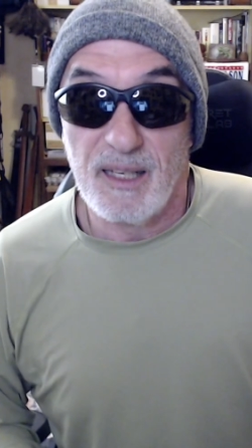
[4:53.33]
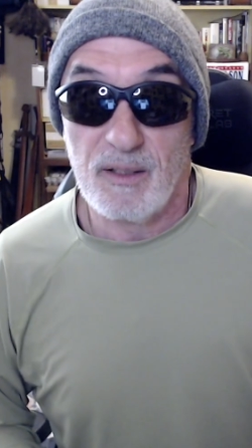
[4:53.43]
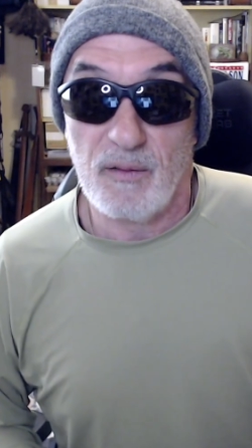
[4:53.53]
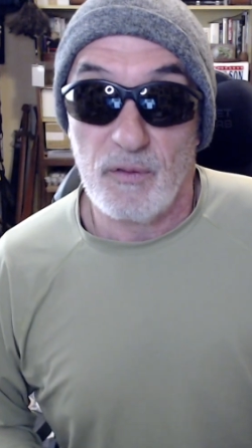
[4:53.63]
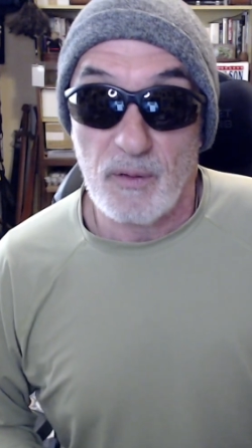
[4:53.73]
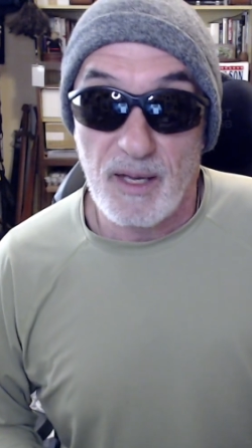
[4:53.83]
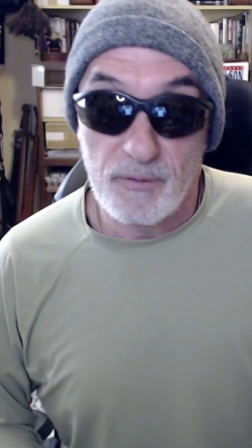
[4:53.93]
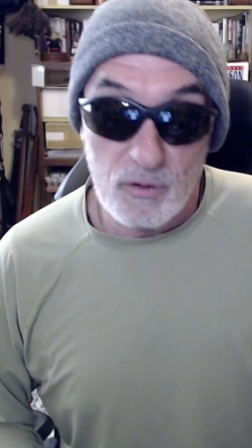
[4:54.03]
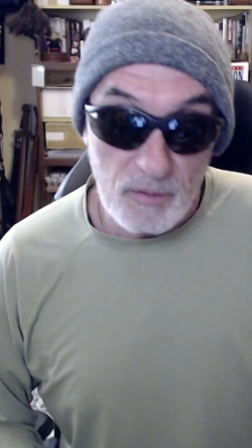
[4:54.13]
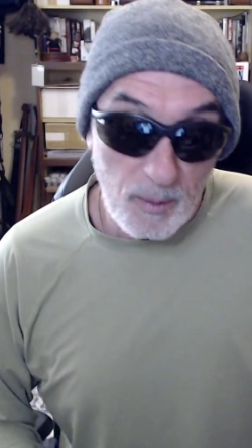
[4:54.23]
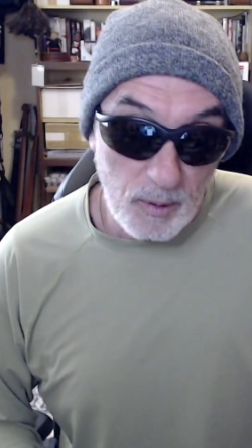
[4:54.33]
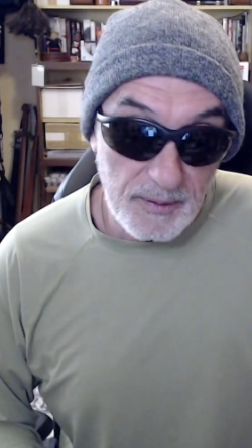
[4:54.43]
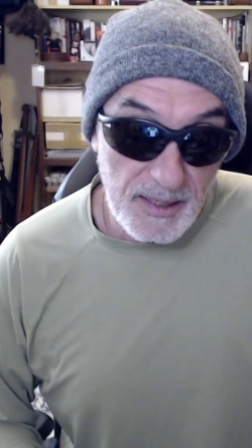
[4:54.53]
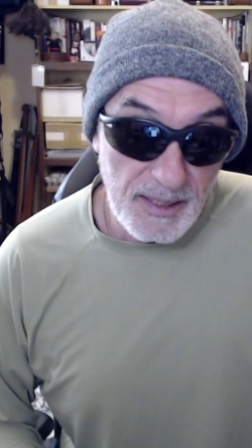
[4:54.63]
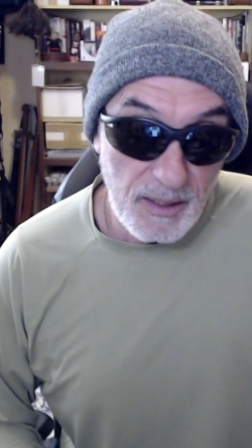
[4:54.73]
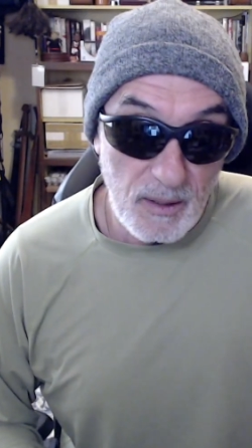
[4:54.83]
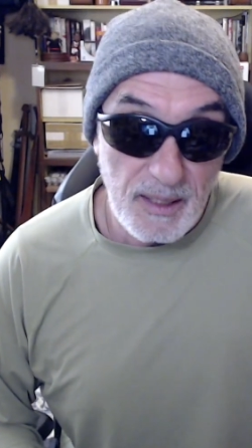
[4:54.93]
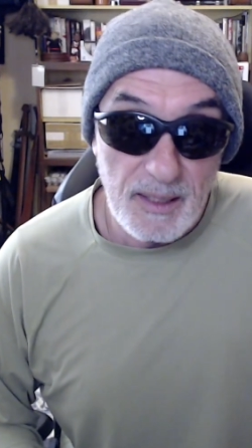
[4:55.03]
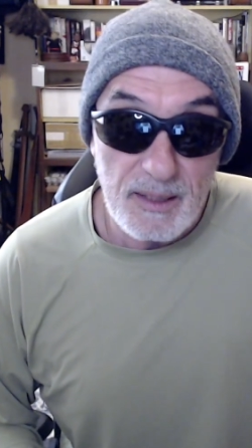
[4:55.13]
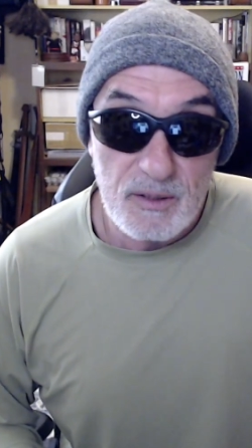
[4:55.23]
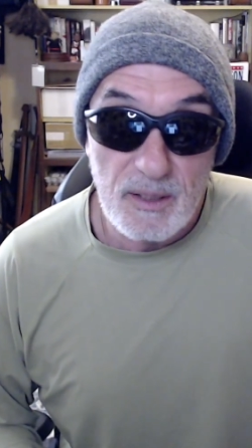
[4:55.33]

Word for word: and if you have trouble in that area,